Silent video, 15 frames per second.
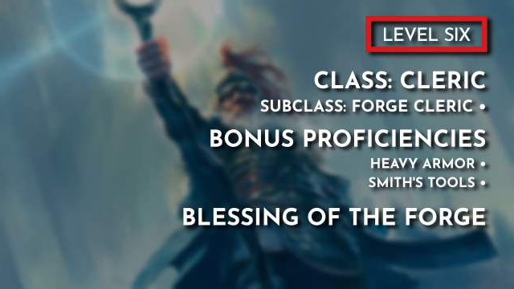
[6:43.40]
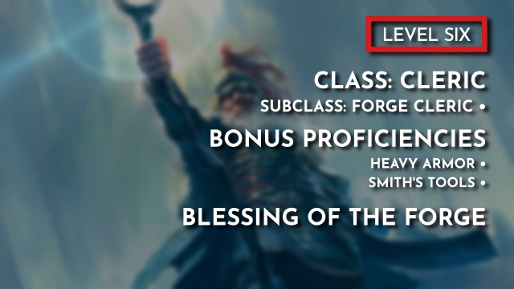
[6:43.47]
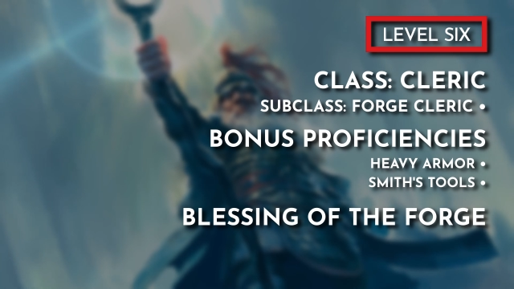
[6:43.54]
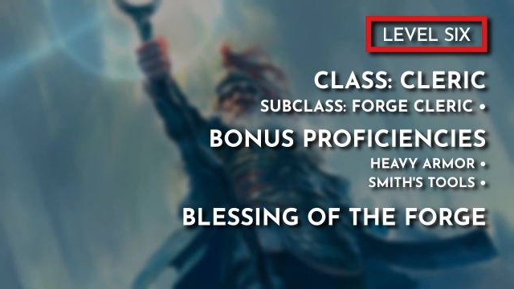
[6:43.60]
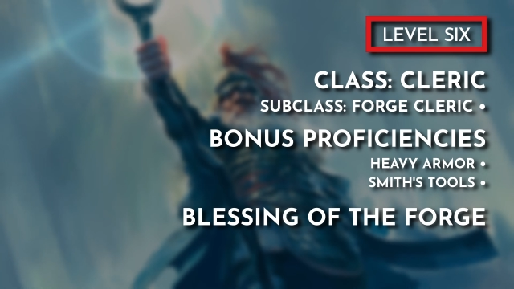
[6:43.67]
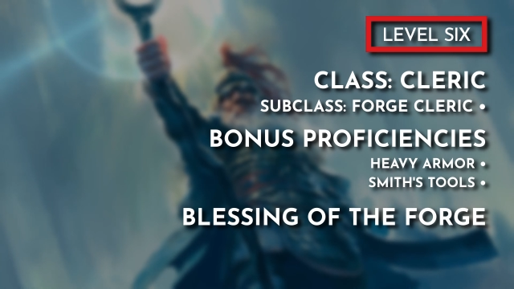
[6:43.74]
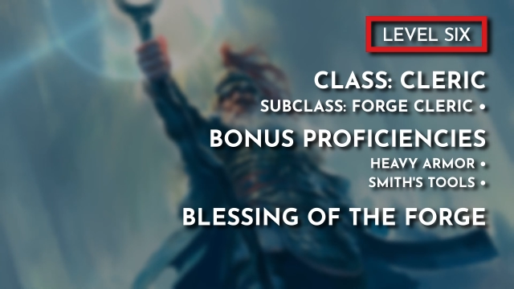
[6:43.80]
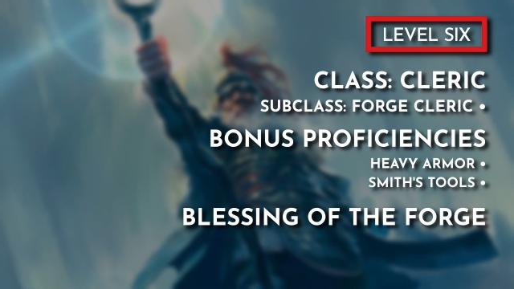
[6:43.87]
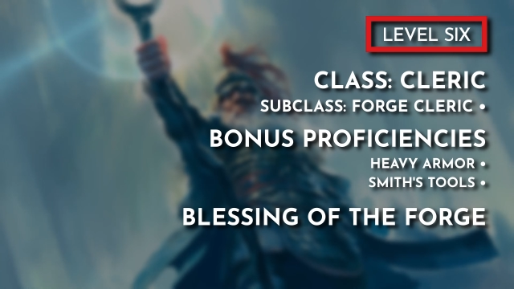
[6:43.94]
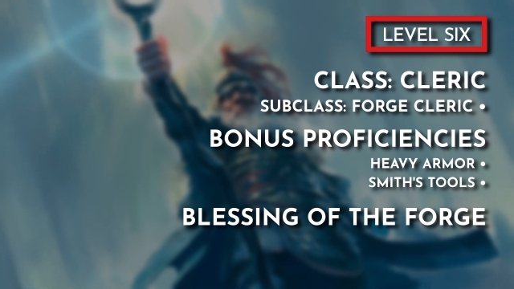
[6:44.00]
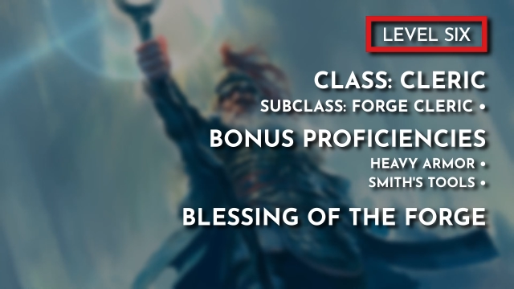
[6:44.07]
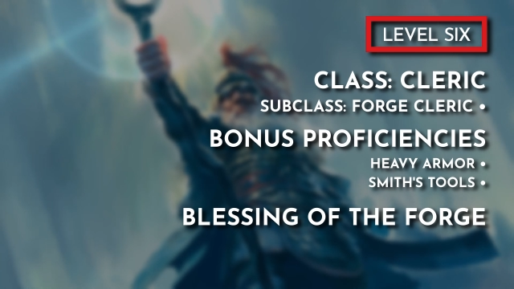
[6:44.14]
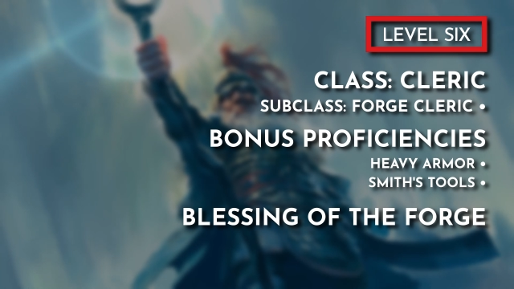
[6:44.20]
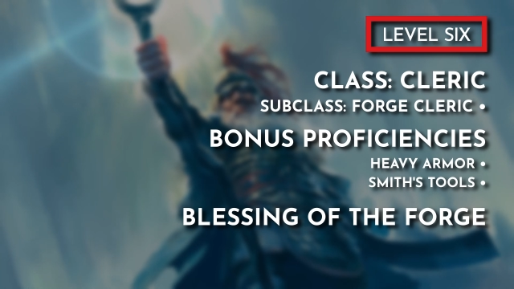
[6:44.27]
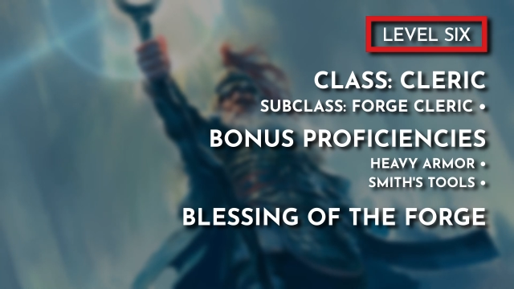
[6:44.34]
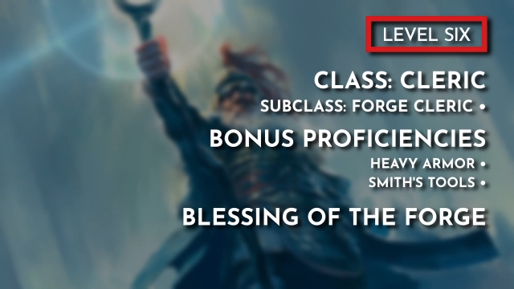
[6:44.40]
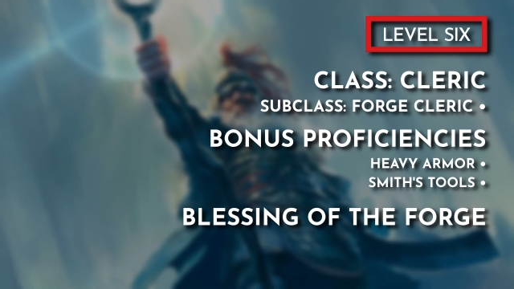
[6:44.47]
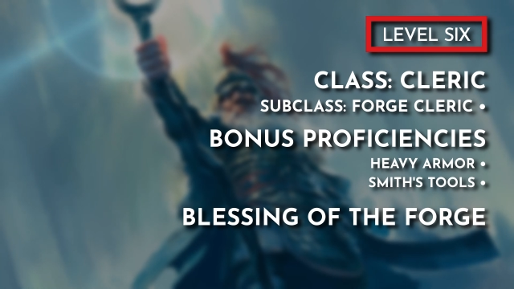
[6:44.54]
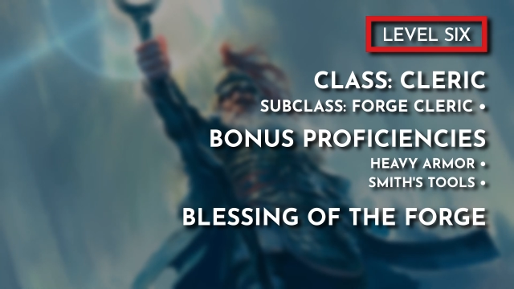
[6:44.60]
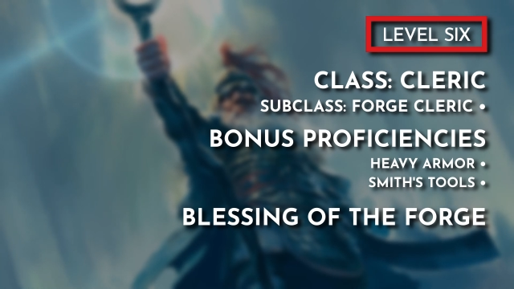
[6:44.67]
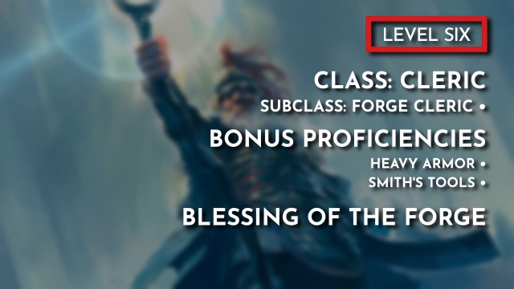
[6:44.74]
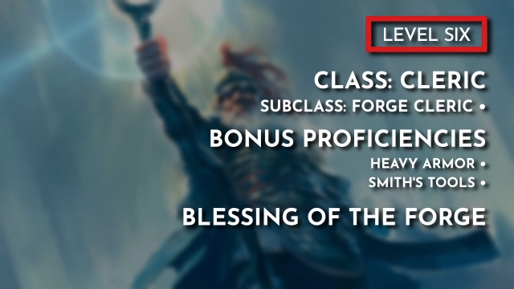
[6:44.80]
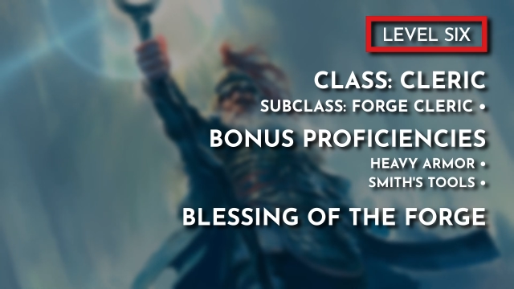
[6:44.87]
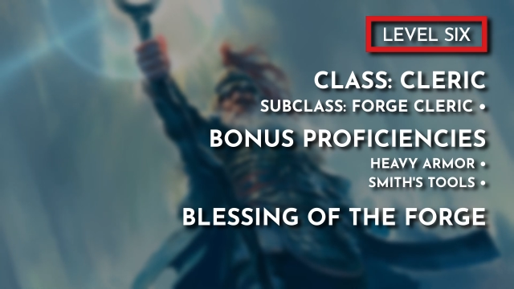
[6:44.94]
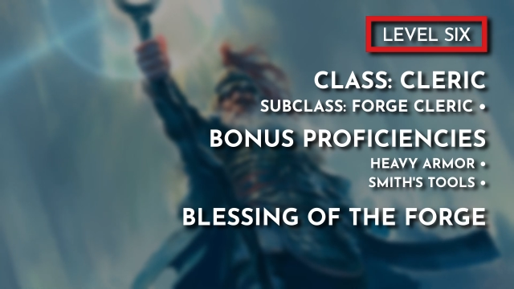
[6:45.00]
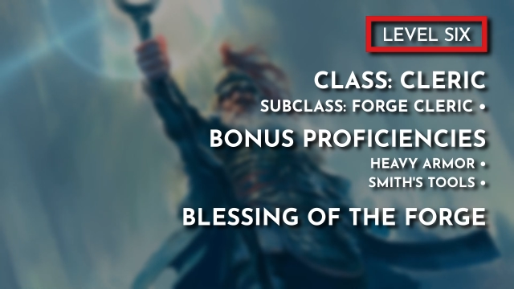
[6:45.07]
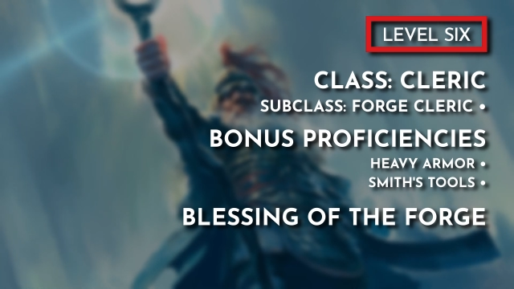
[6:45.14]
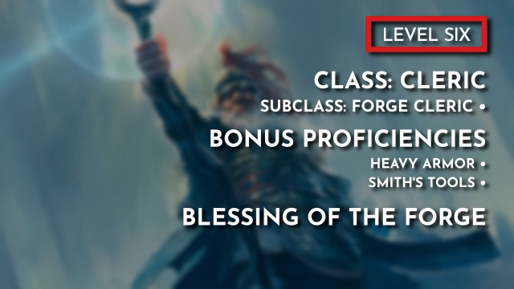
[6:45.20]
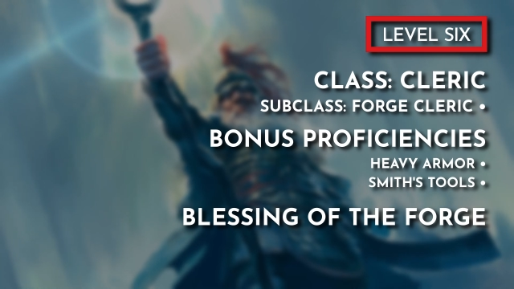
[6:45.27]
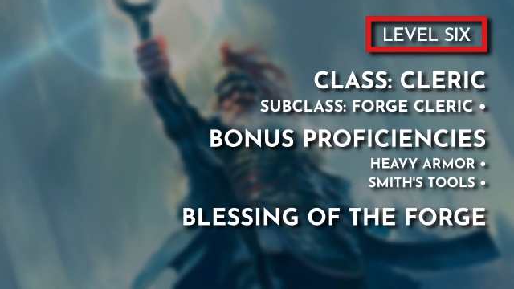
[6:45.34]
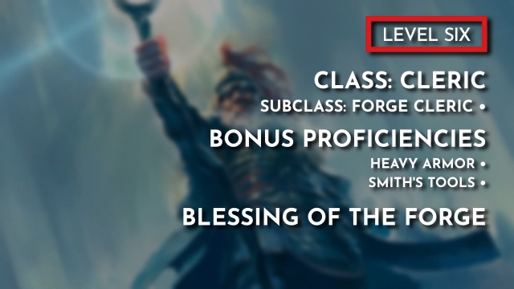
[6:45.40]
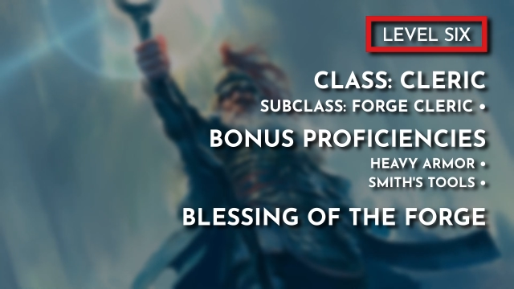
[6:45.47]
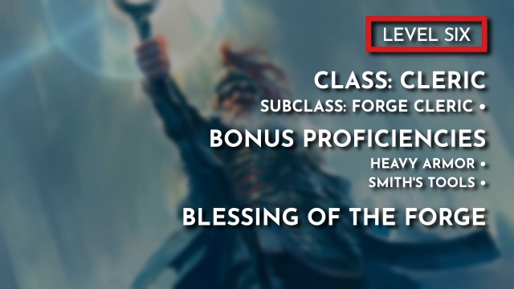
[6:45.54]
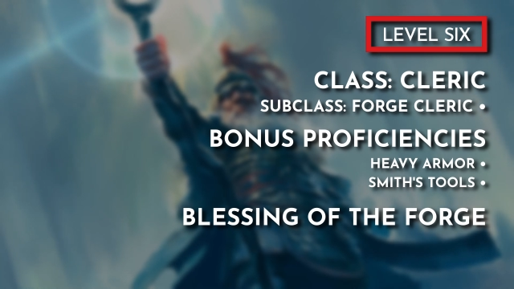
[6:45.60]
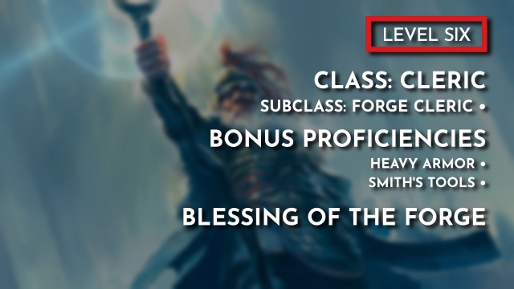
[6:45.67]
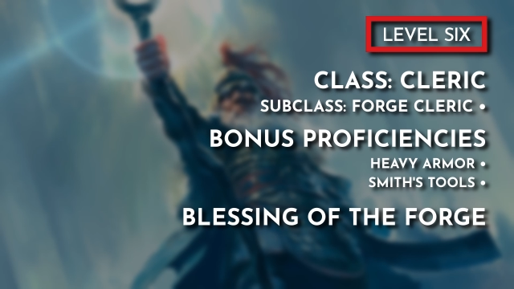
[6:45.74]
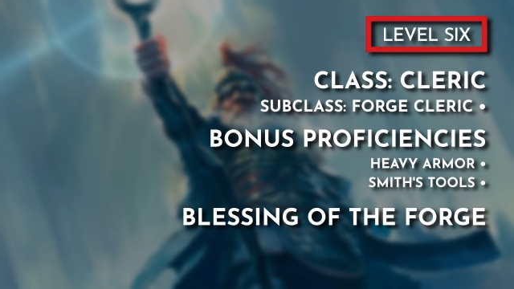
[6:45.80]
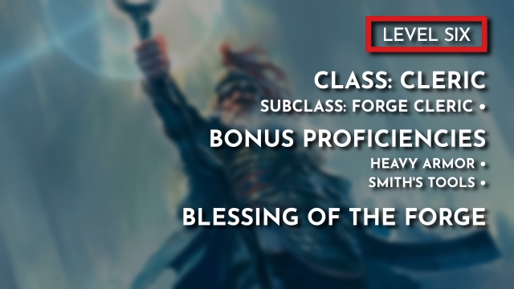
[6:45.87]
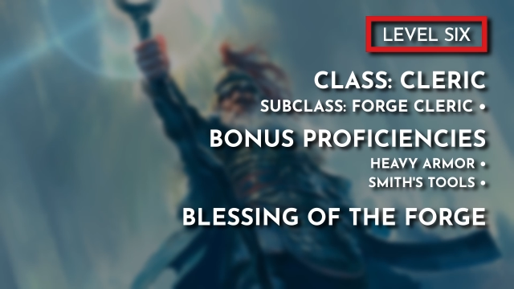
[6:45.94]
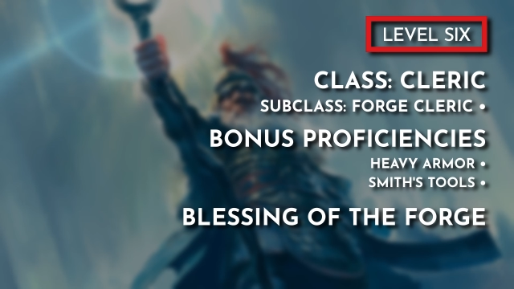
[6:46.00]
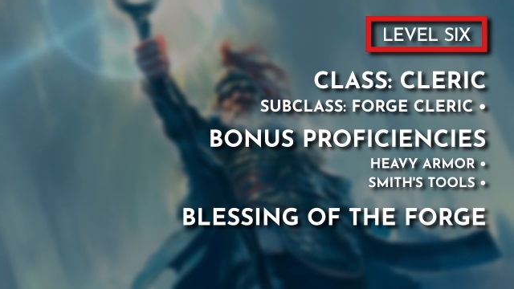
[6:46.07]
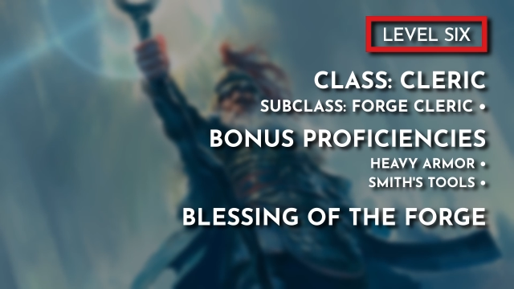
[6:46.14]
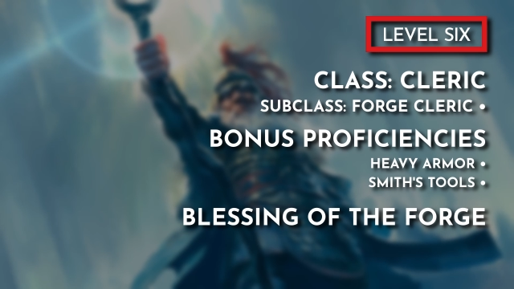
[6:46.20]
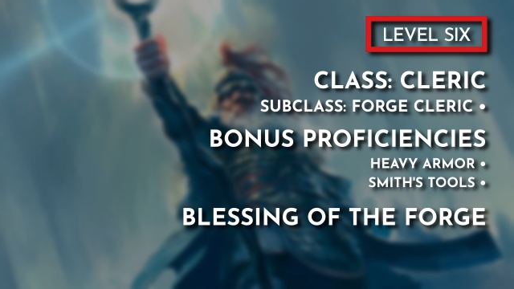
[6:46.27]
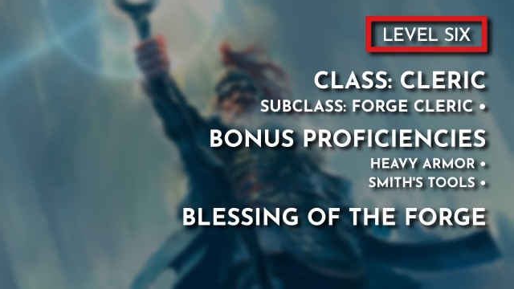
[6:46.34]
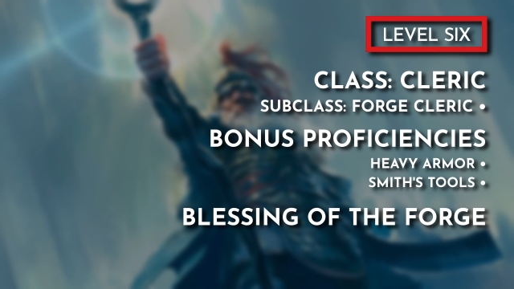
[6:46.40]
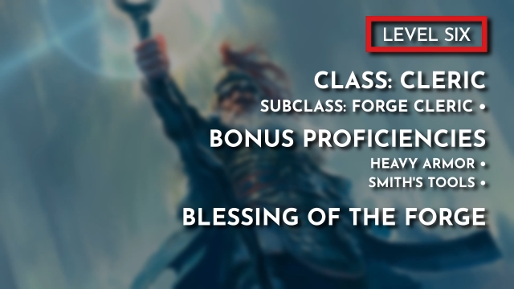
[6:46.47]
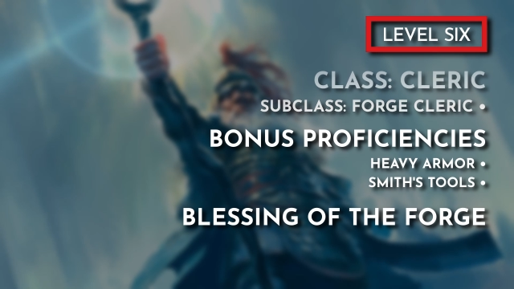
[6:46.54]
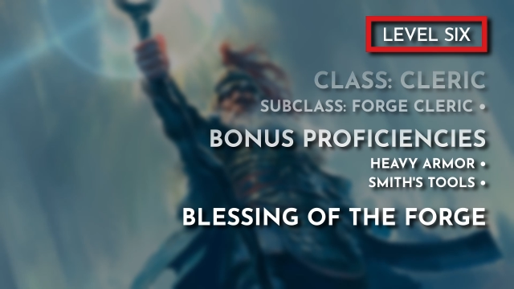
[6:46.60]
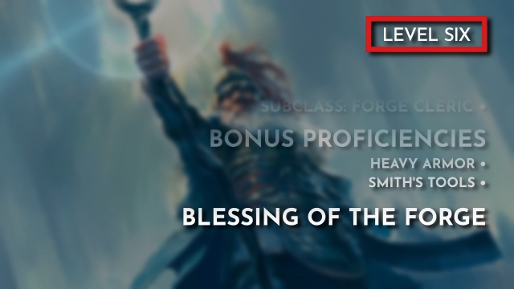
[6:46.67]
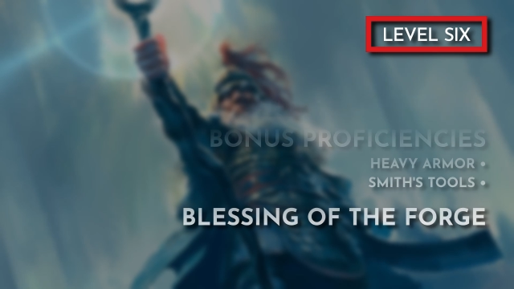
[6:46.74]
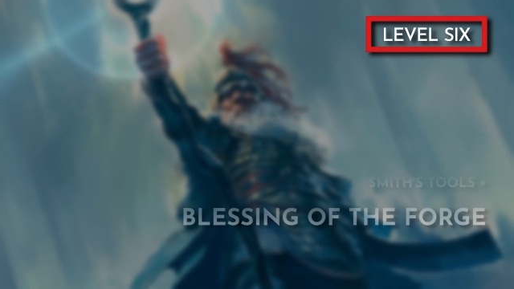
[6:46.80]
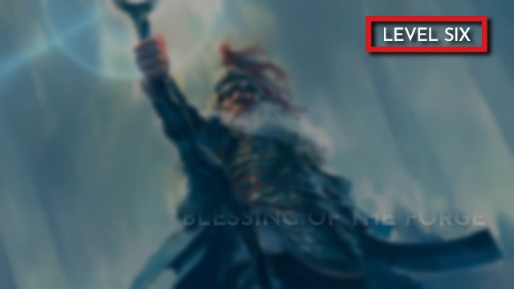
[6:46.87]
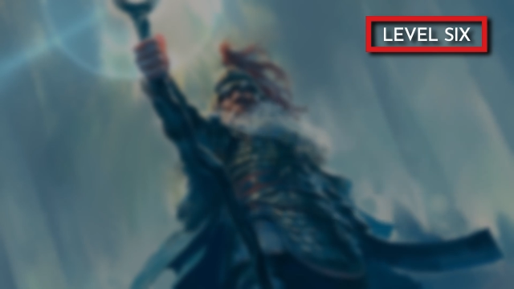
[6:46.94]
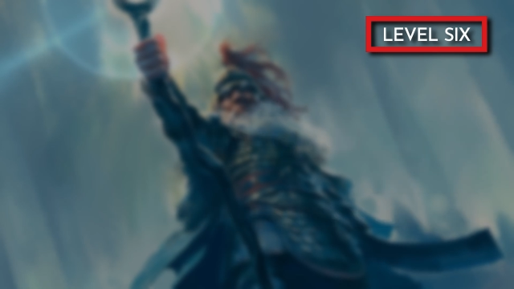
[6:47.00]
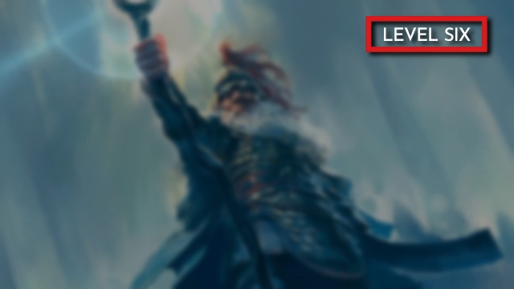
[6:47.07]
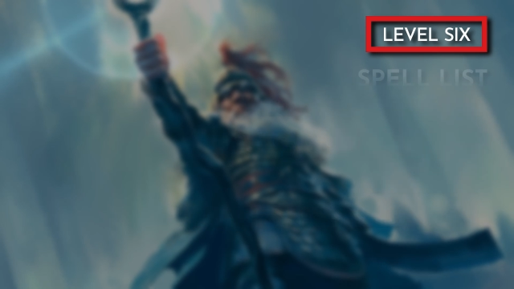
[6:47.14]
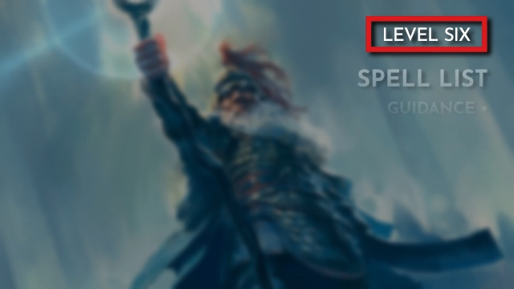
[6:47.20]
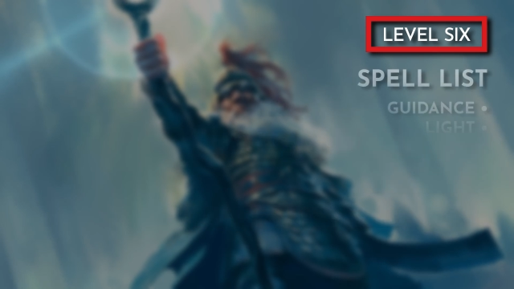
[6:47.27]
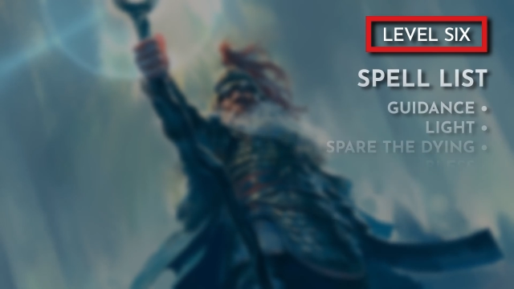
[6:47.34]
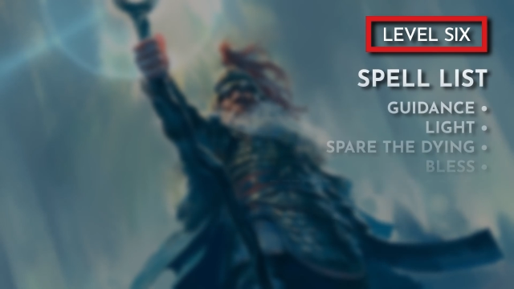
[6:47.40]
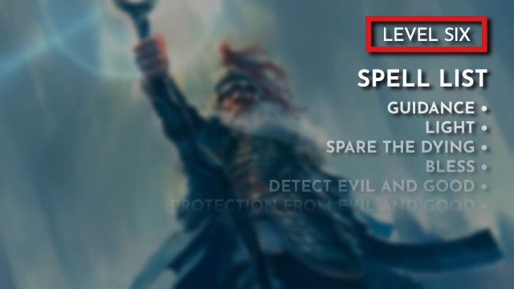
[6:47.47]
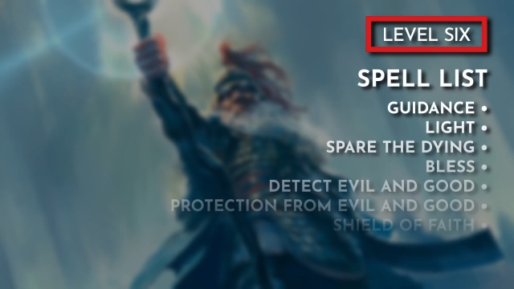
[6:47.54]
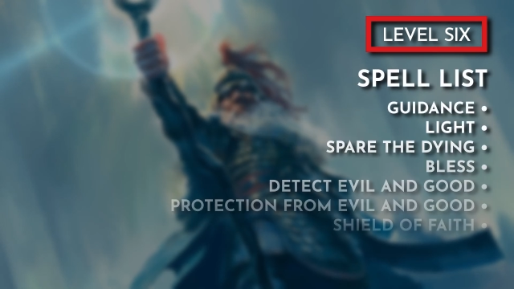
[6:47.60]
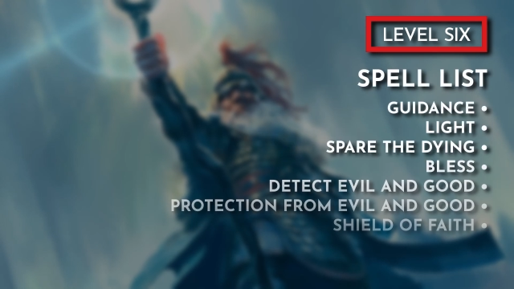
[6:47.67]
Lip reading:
[unreadable: no face in view]